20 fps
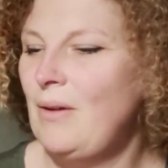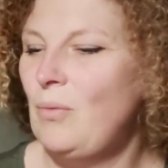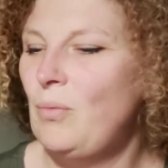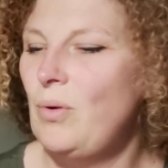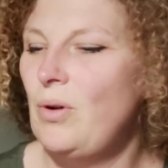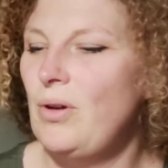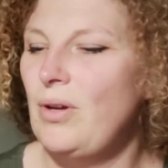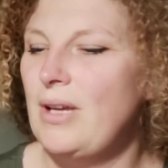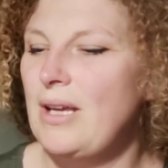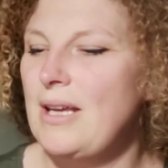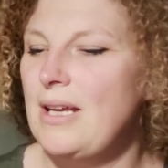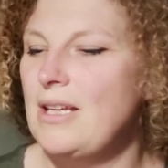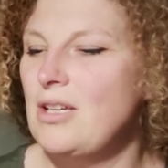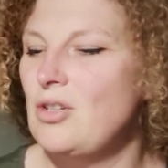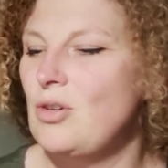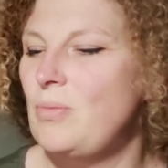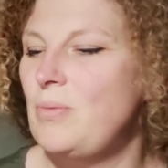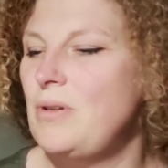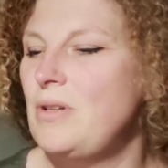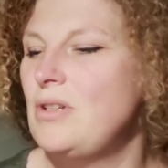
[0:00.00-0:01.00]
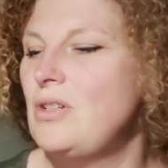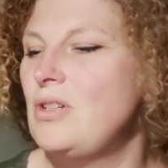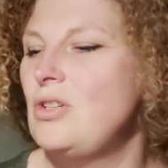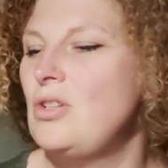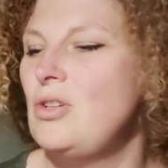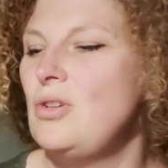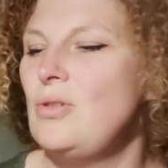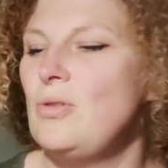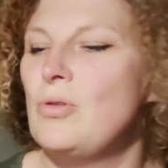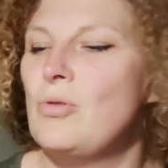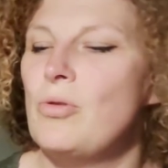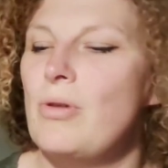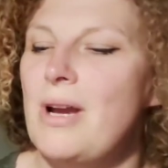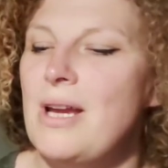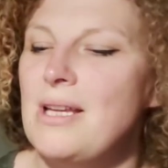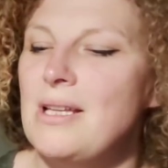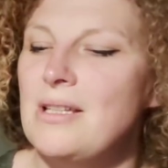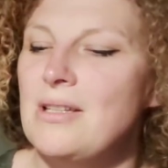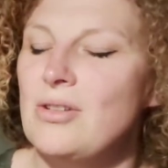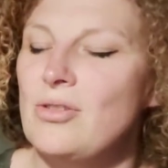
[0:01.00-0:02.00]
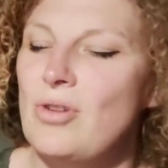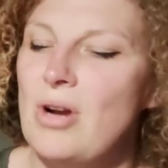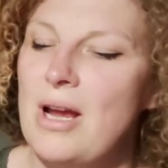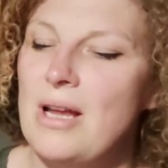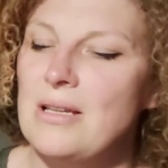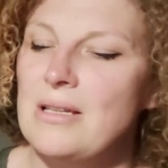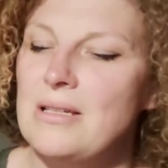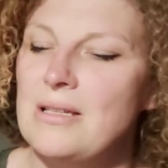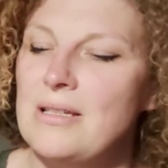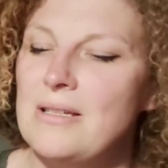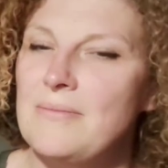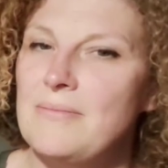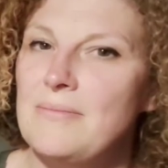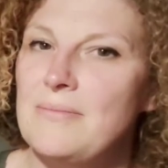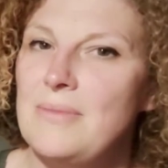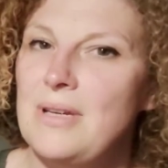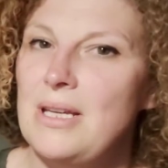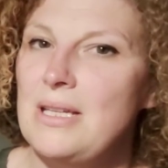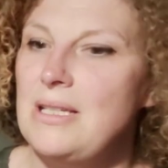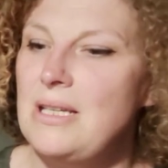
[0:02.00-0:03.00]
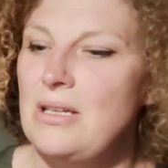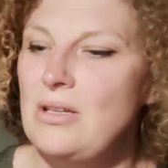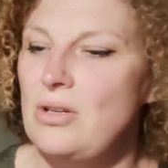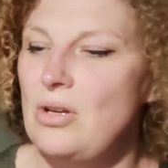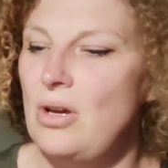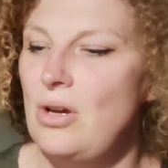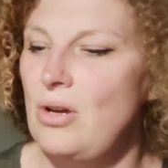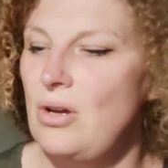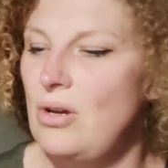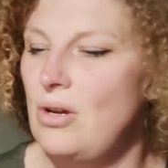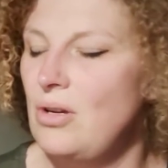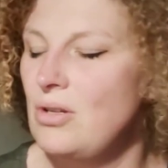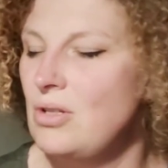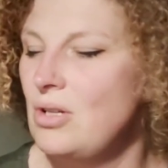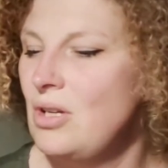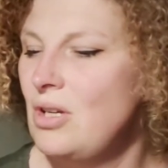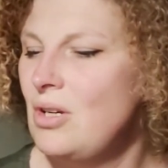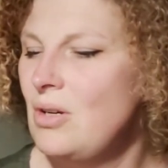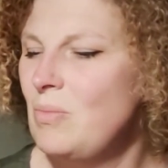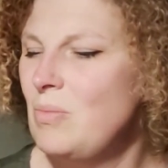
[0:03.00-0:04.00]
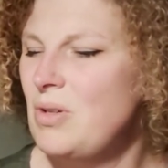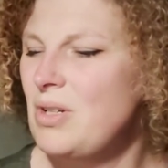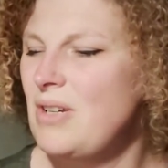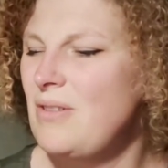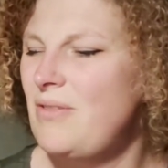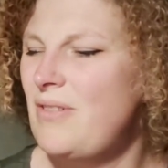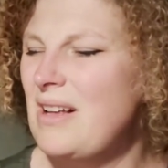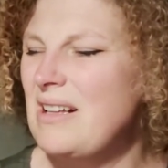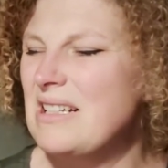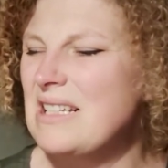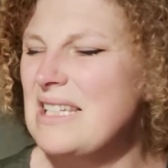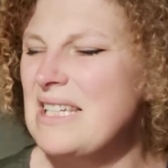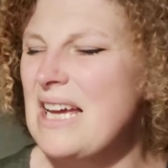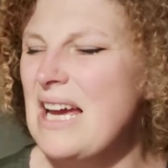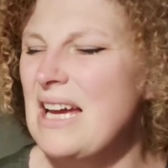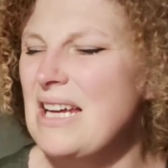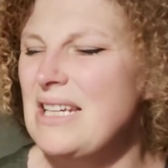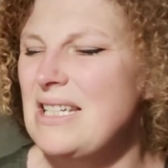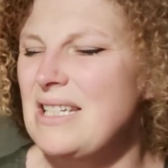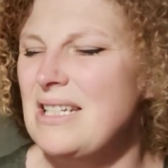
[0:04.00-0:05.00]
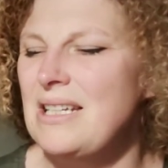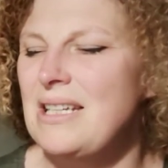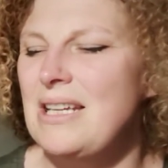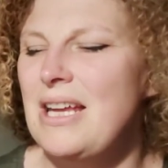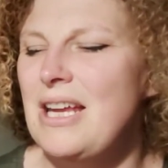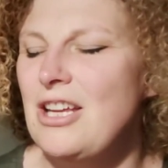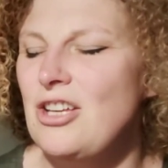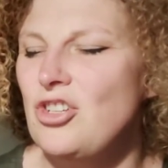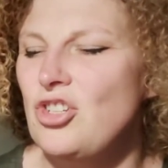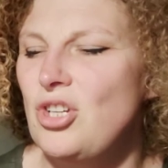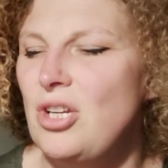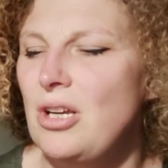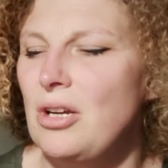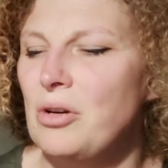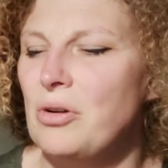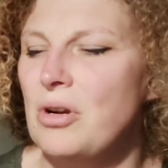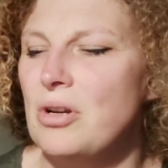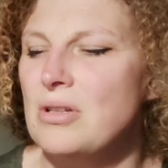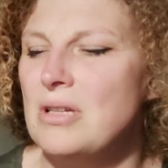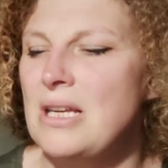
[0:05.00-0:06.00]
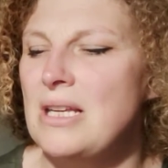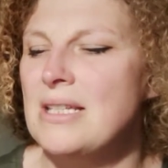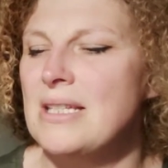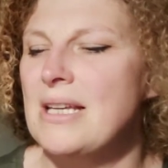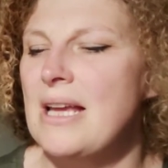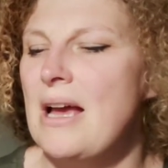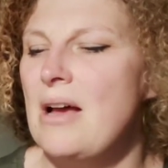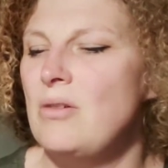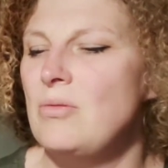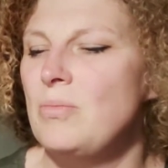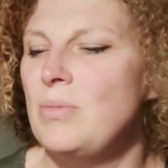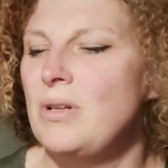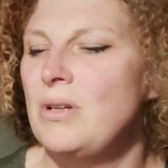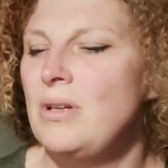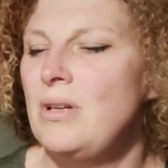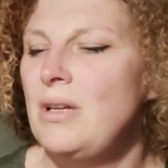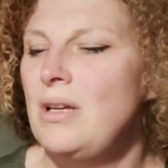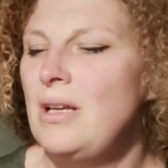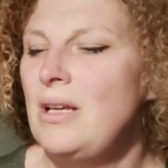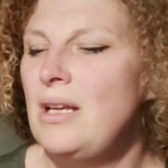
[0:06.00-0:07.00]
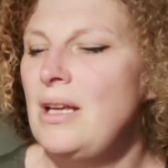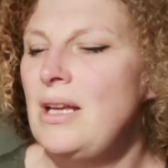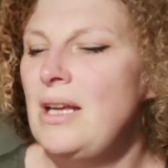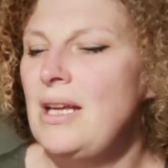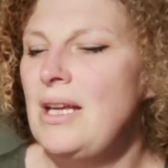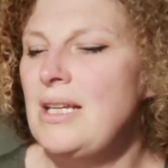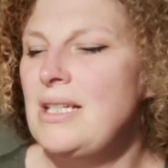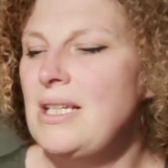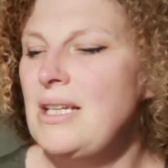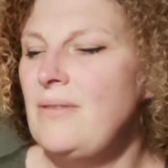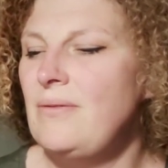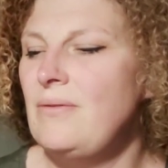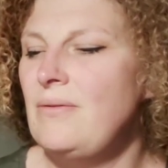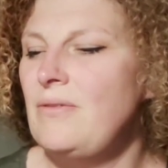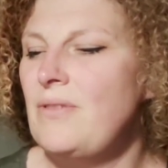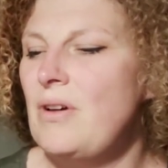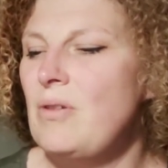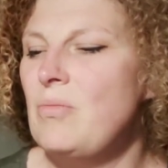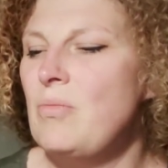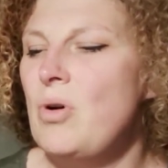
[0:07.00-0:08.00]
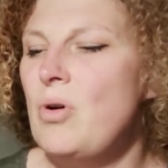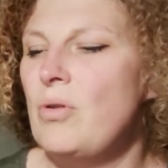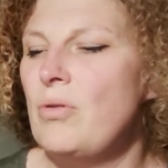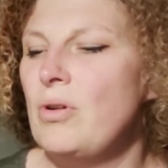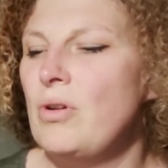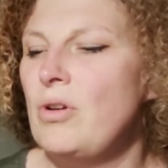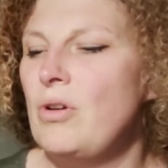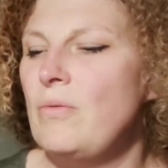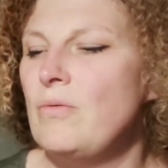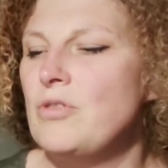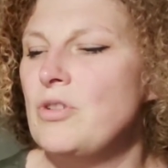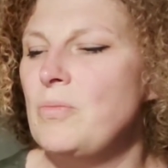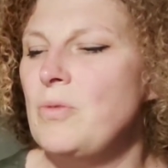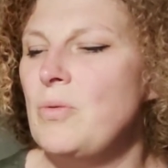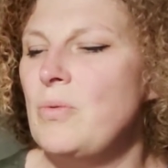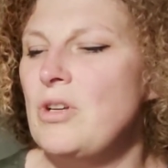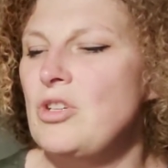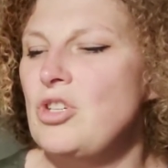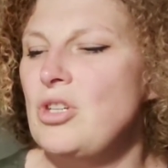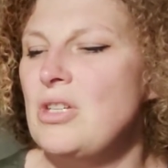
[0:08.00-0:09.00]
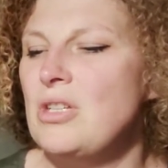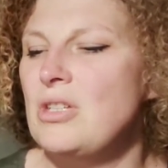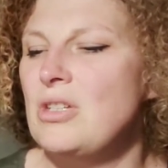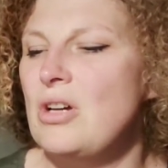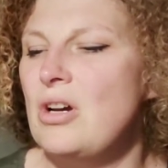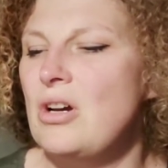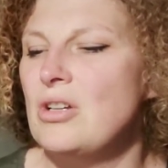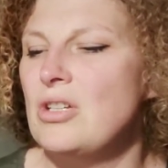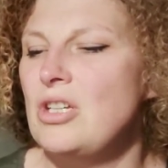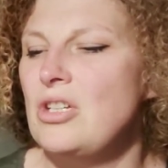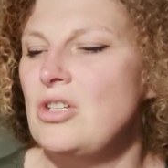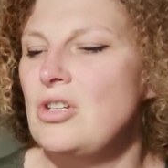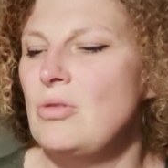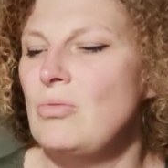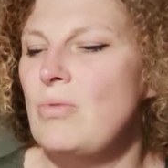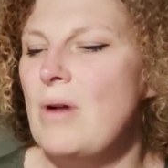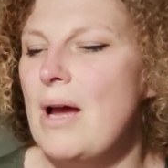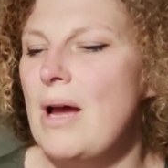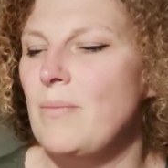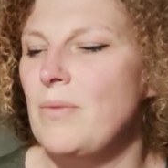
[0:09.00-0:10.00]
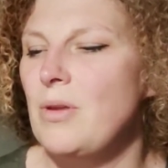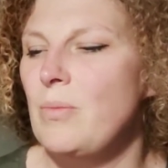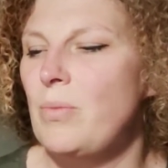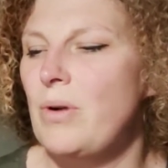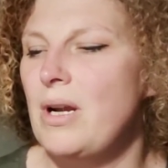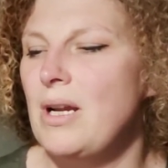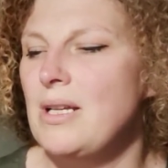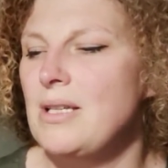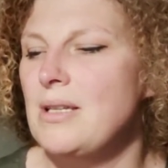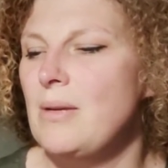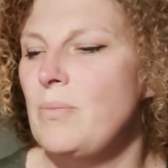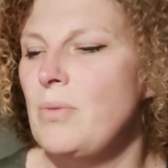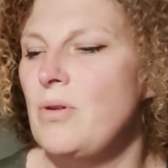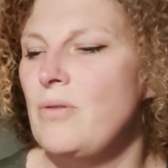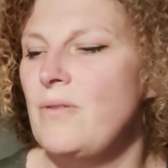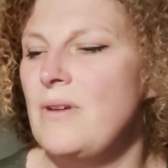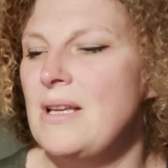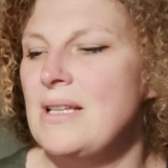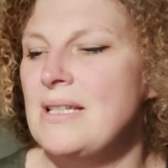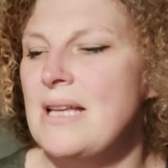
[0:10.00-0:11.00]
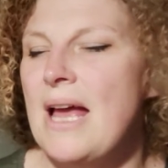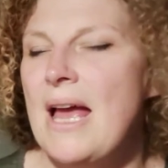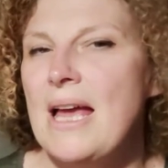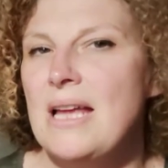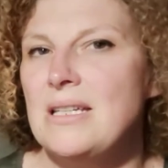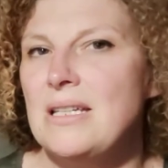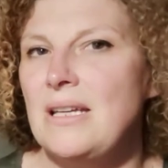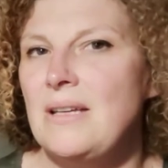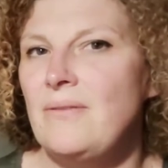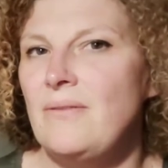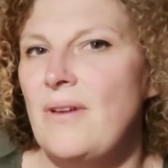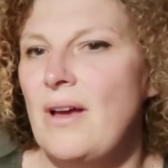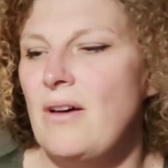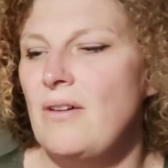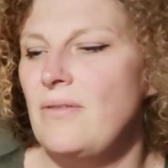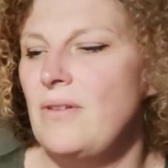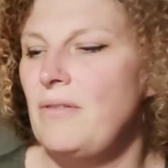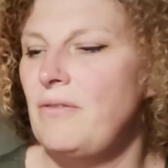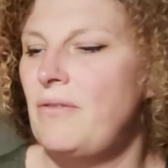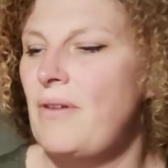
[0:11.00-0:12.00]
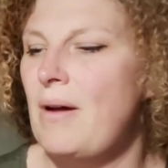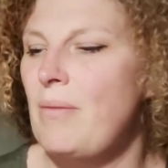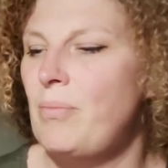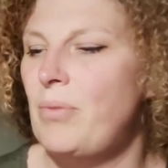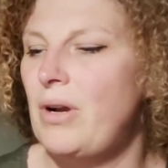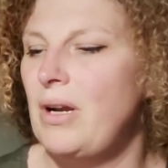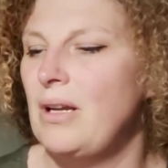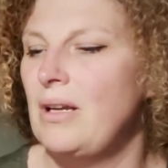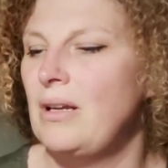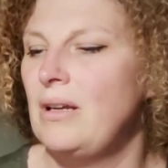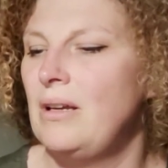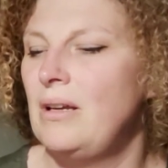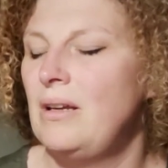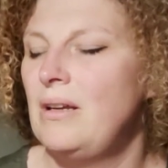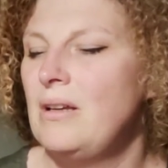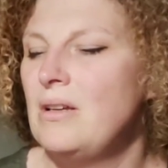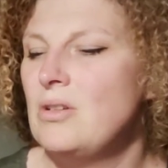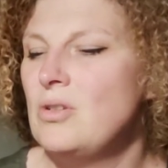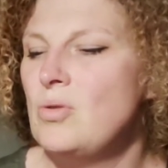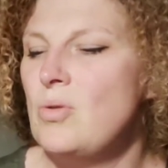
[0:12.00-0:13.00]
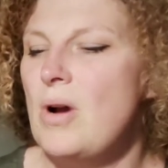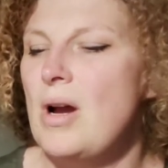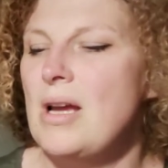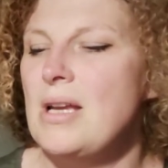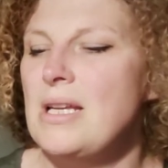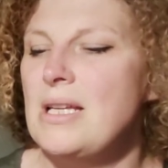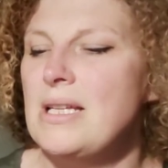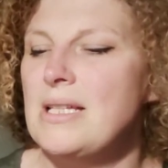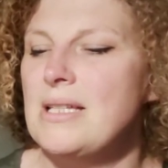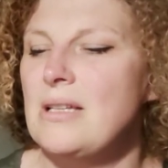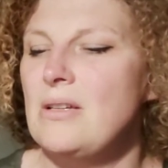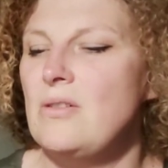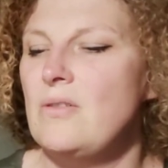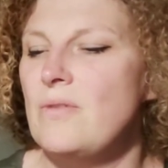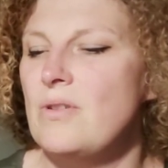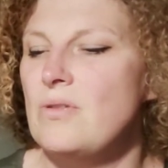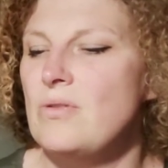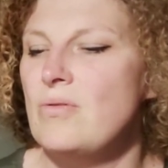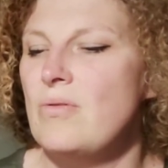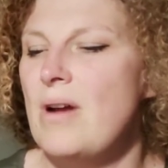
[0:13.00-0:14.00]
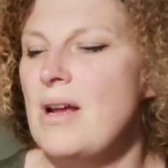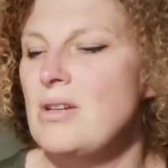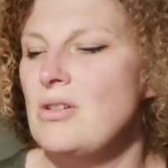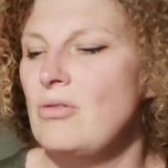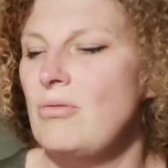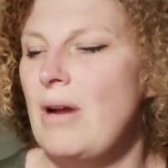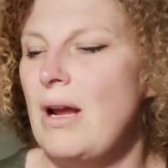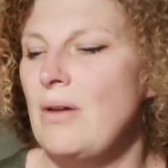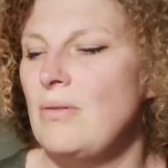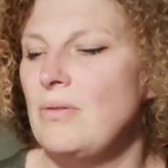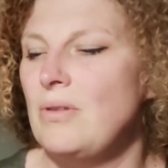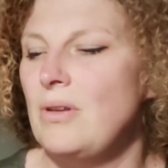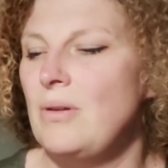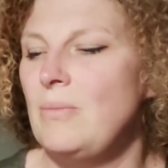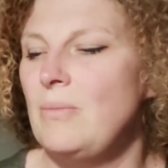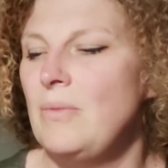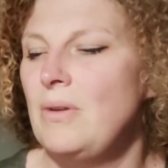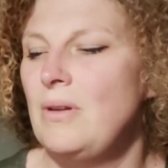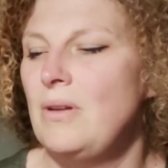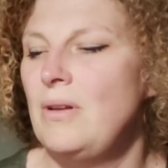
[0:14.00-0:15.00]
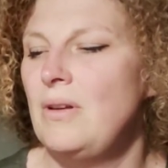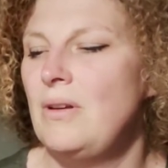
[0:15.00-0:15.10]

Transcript: working it up into two great strands. It didn't hurt, but it felt tight and itchy across his scalp. It even felt more uncomfortable when she started to wrap the braids above his head in velvet fabric, twining silver thread around them.